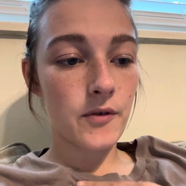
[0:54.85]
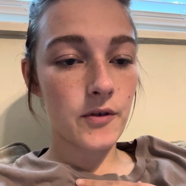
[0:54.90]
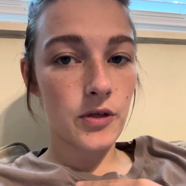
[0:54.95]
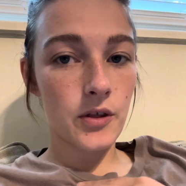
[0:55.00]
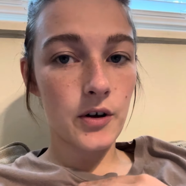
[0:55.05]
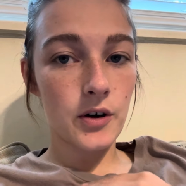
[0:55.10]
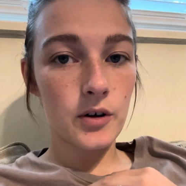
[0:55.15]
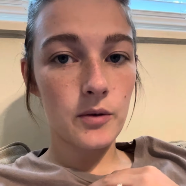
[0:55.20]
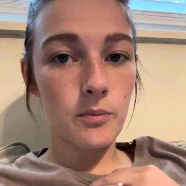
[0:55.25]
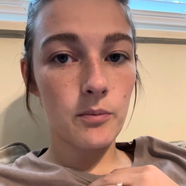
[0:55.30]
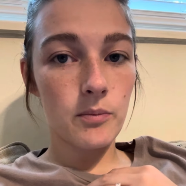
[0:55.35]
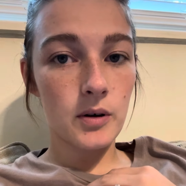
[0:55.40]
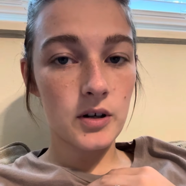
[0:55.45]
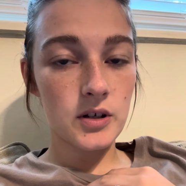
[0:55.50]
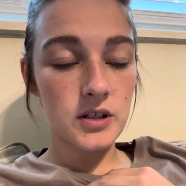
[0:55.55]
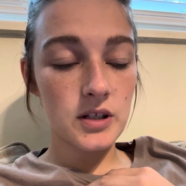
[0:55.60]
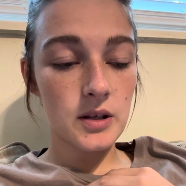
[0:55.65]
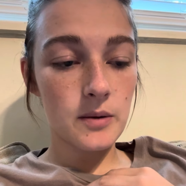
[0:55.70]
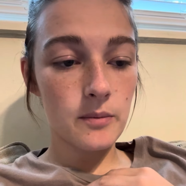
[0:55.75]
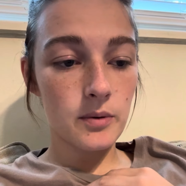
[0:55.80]
third
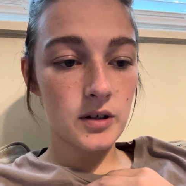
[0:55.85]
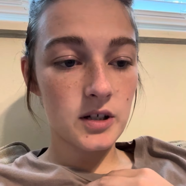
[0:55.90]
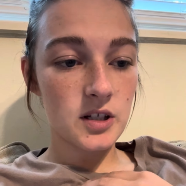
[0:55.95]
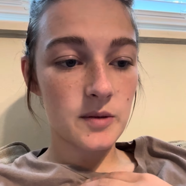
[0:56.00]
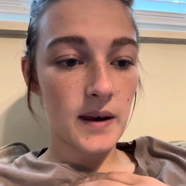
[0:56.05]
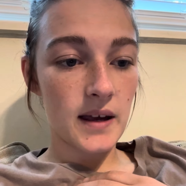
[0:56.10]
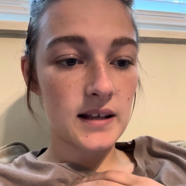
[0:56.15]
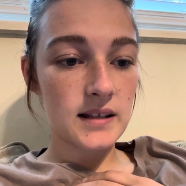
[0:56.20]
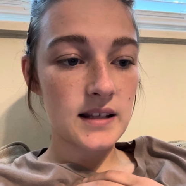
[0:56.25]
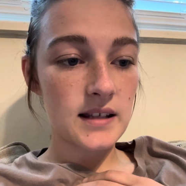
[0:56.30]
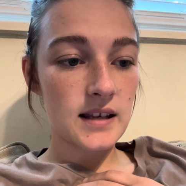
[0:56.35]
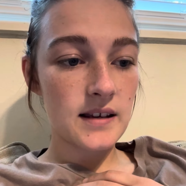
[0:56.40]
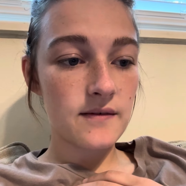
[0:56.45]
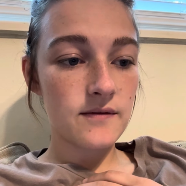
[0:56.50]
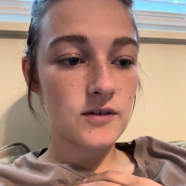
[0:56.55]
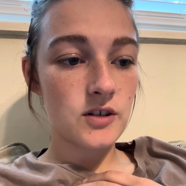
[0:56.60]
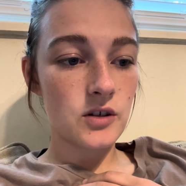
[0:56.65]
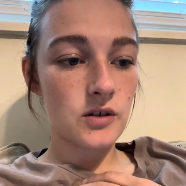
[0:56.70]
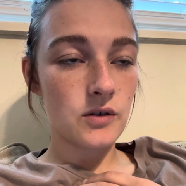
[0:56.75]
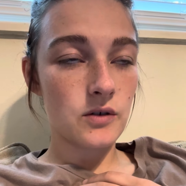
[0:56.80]
person perspective
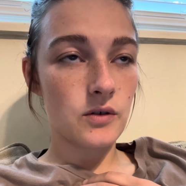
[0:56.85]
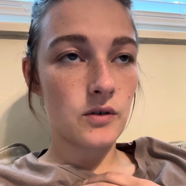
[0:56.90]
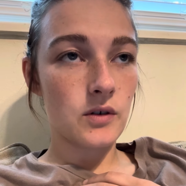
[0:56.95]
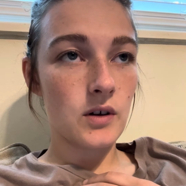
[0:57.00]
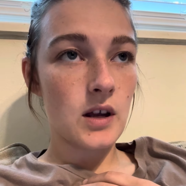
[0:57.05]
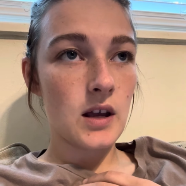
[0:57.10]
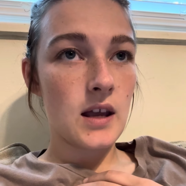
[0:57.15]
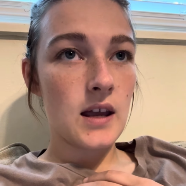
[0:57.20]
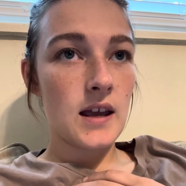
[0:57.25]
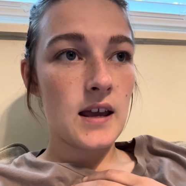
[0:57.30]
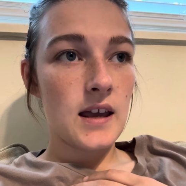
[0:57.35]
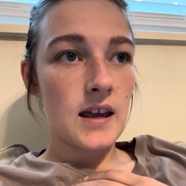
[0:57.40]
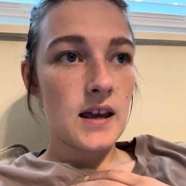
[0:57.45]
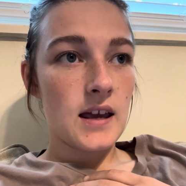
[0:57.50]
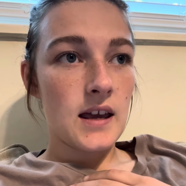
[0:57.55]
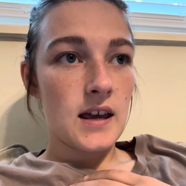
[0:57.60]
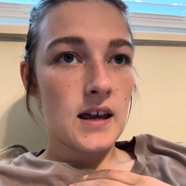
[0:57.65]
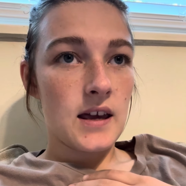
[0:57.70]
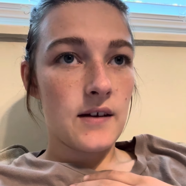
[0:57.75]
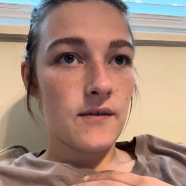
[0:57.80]
to
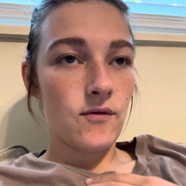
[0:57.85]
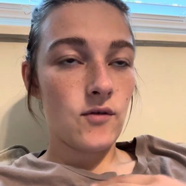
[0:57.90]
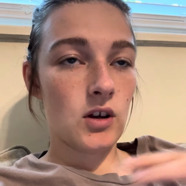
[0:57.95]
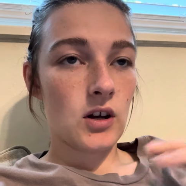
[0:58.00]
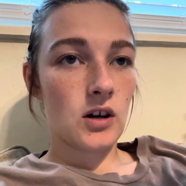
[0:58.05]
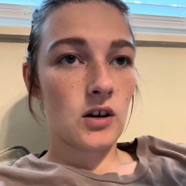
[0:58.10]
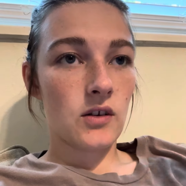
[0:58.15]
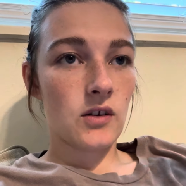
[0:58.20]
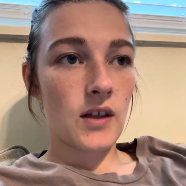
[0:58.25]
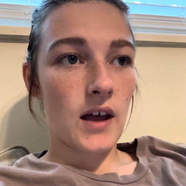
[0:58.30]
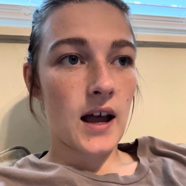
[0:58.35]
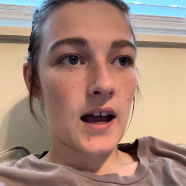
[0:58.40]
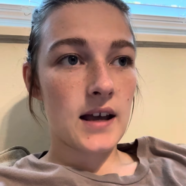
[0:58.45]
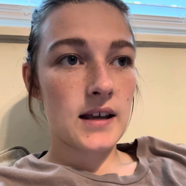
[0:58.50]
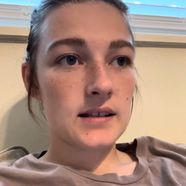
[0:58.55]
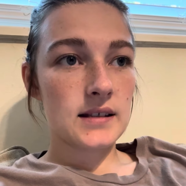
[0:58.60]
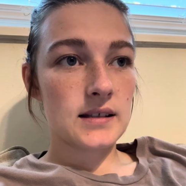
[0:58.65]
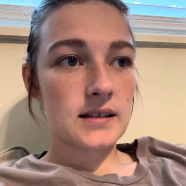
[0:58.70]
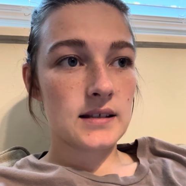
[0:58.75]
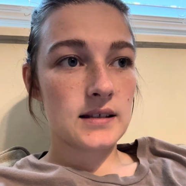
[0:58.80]
feel
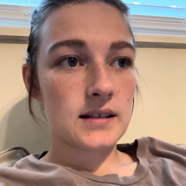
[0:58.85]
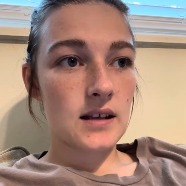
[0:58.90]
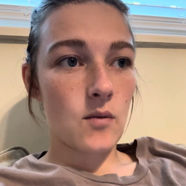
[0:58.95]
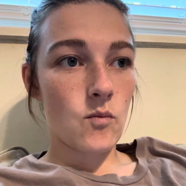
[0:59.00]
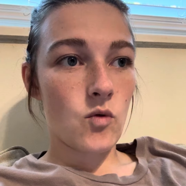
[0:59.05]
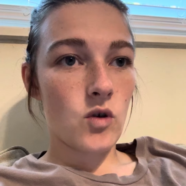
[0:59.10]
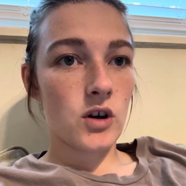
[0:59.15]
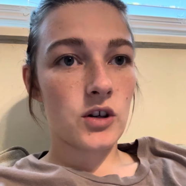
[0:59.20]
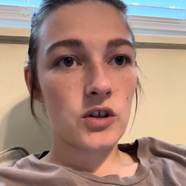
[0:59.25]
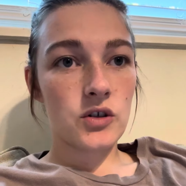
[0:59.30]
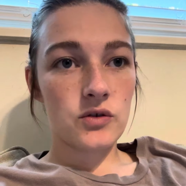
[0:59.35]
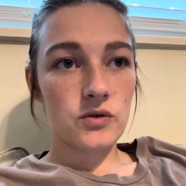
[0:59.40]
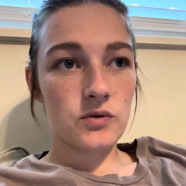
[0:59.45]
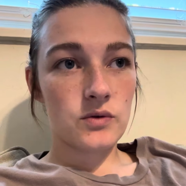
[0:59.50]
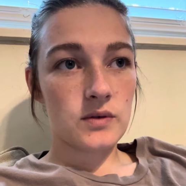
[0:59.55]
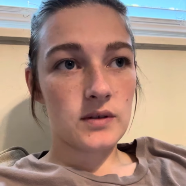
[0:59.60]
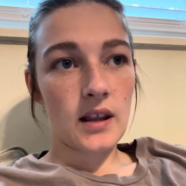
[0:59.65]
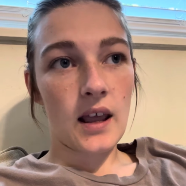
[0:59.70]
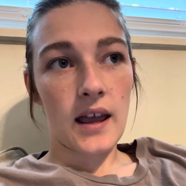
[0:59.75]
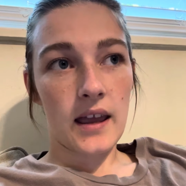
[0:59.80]
that someone
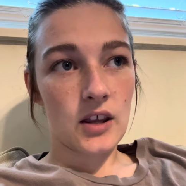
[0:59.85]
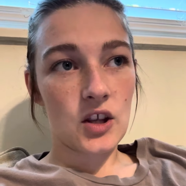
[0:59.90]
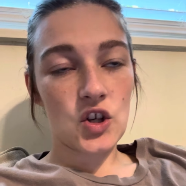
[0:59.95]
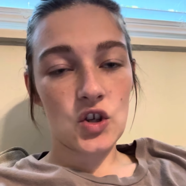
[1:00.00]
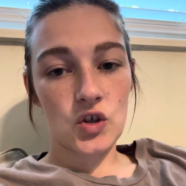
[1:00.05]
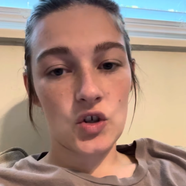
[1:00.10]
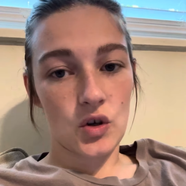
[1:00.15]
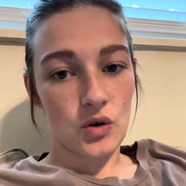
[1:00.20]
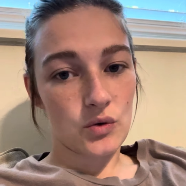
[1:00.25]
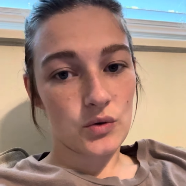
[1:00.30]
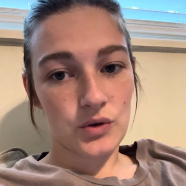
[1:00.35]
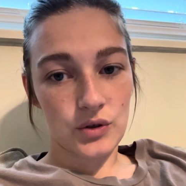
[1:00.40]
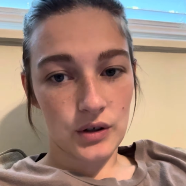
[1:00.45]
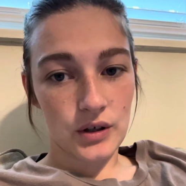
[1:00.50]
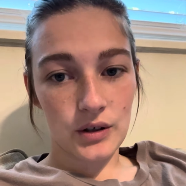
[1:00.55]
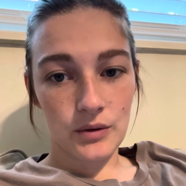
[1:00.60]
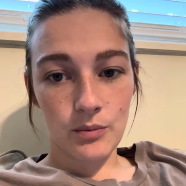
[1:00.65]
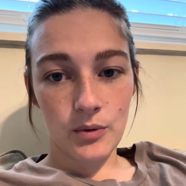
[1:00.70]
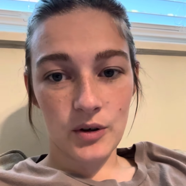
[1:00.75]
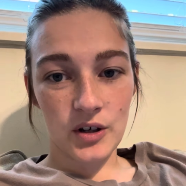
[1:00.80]
who's like, you know, is a
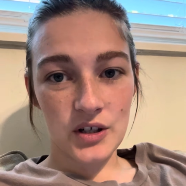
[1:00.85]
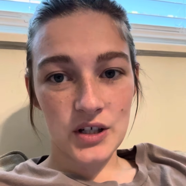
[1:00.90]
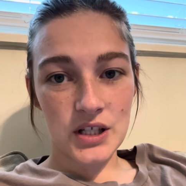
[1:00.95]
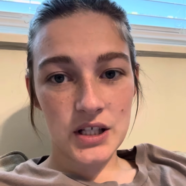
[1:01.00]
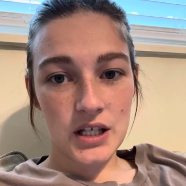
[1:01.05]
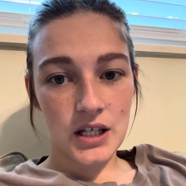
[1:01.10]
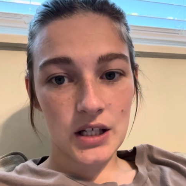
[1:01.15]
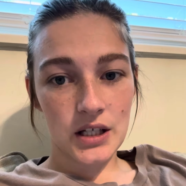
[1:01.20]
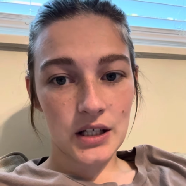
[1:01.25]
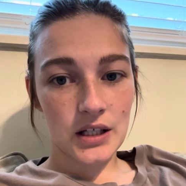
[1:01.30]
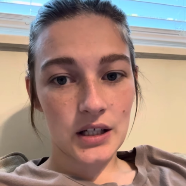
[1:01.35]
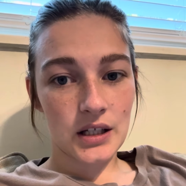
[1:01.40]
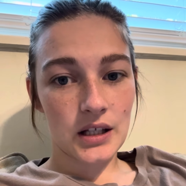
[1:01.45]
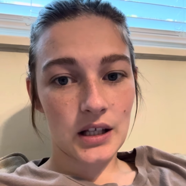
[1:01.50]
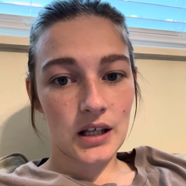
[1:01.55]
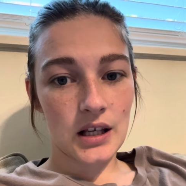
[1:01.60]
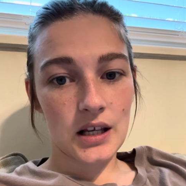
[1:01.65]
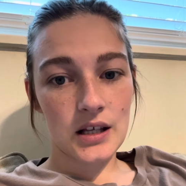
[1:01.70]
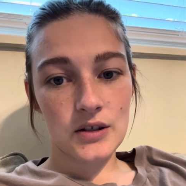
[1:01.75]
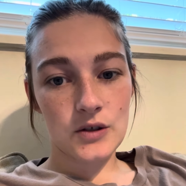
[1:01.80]
good person
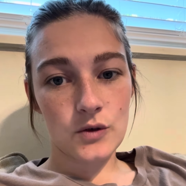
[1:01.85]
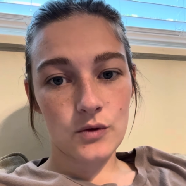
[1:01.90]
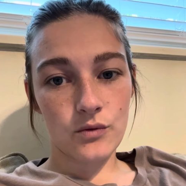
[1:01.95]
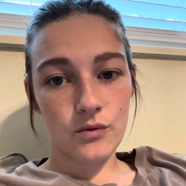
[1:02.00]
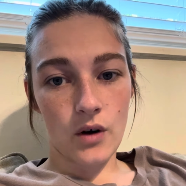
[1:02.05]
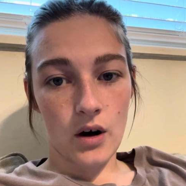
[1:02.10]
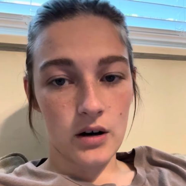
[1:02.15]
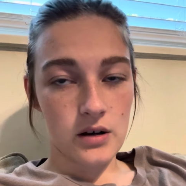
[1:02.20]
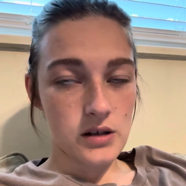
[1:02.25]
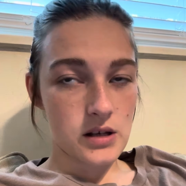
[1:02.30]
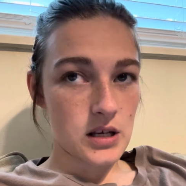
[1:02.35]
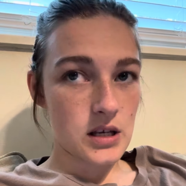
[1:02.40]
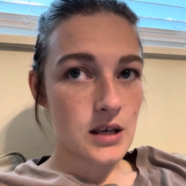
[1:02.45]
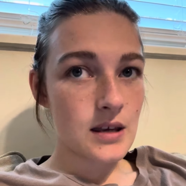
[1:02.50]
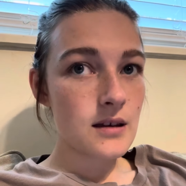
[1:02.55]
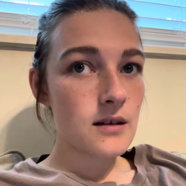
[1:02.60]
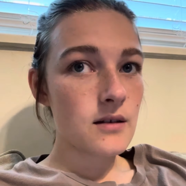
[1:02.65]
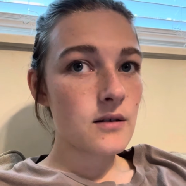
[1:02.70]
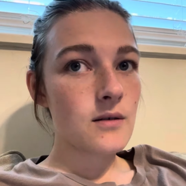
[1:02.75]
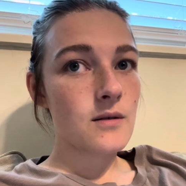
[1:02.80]
gets wrongly
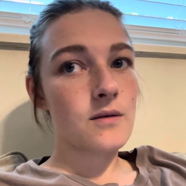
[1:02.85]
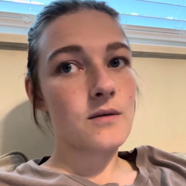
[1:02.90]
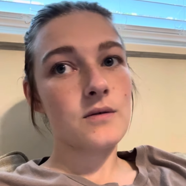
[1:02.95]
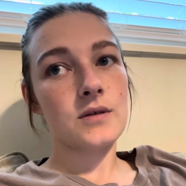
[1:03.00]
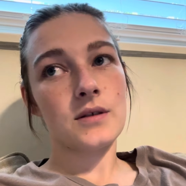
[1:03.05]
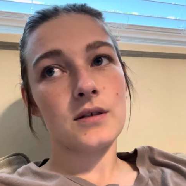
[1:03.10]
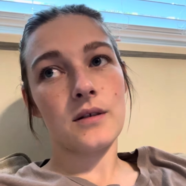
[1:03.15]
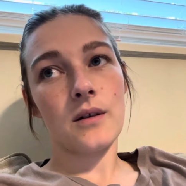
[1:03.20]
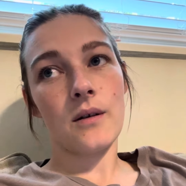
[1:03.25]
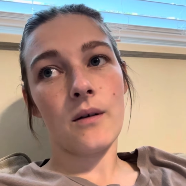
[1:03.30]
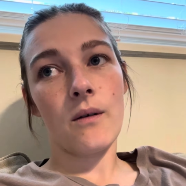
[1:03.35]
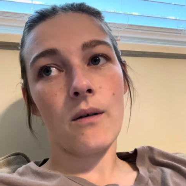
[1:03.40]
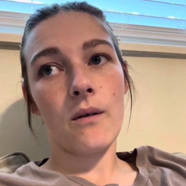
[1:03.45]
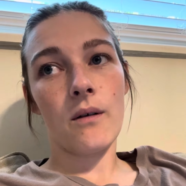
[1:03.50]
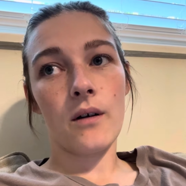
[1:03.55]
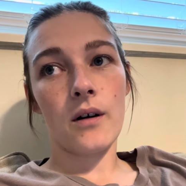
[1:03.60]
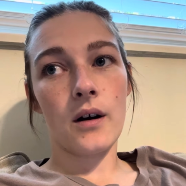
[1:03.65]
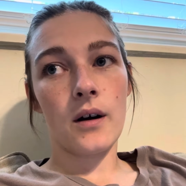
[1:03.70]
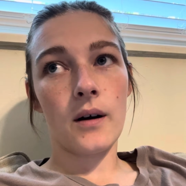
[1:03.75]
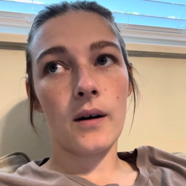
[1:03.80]
accused
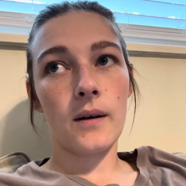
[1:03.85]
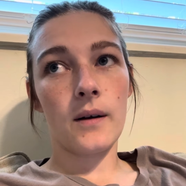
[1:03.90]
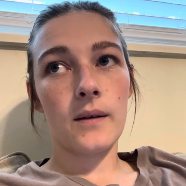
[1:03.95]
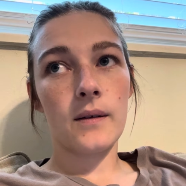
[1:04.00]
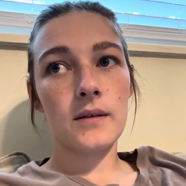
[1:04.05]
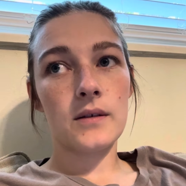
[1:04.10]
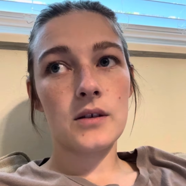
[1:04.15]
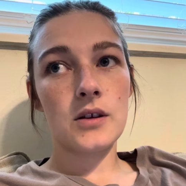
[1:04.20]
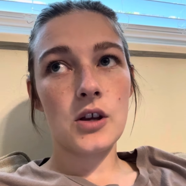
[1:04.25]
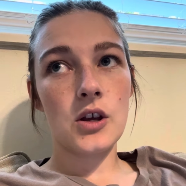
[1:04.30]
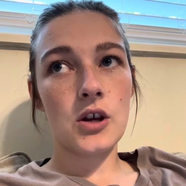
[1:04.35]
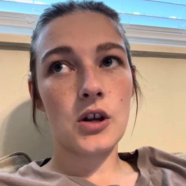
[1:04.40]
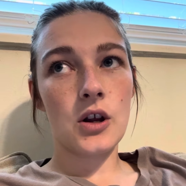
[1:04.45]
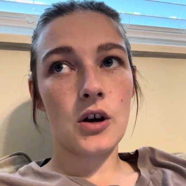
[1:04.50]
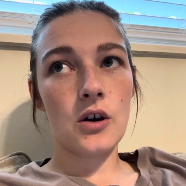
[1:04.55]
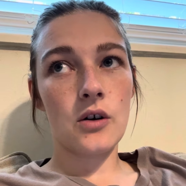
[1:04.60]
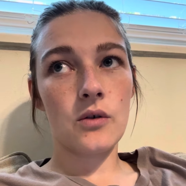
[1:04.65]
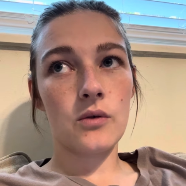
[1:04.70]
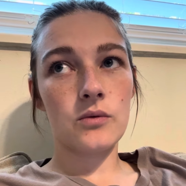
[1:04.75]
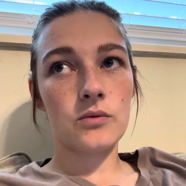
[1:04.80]
or you
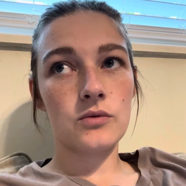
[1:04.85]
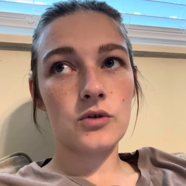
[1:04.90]
know